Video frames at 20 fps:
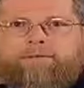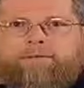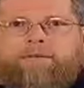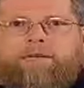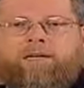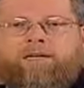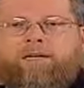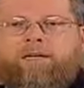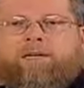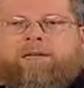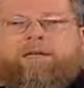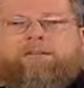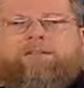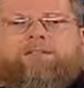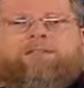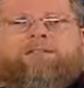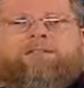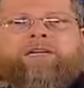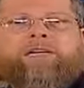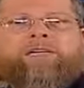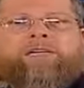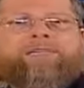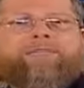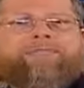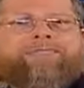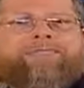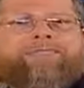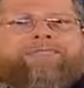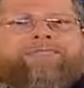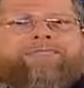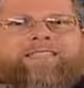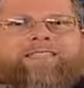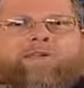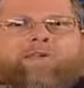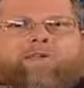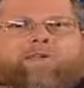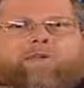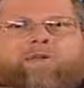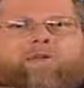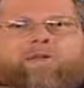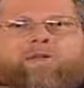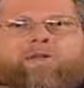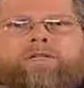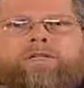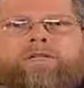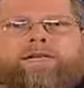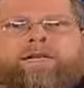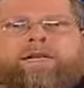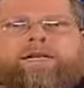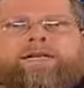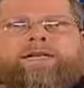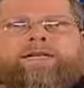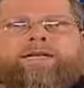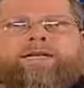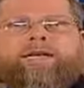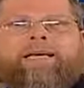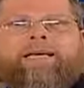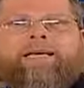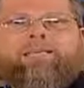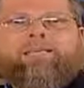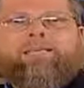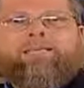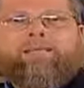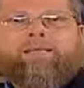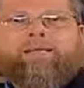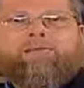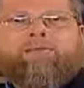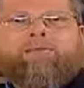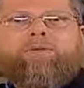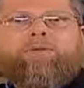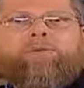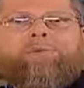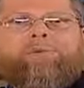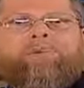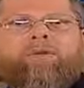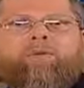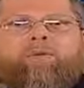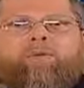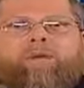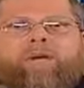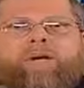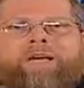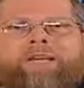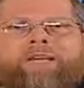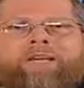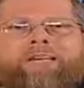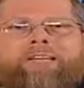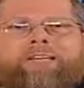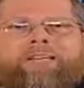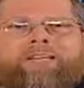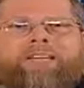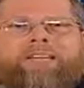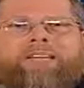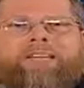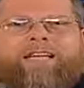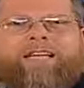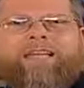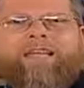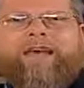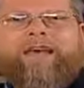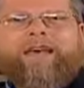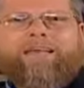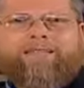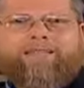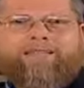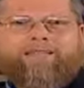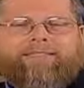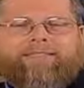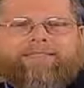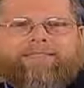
Not all the scientists in the world can assemble the wing of a gnat.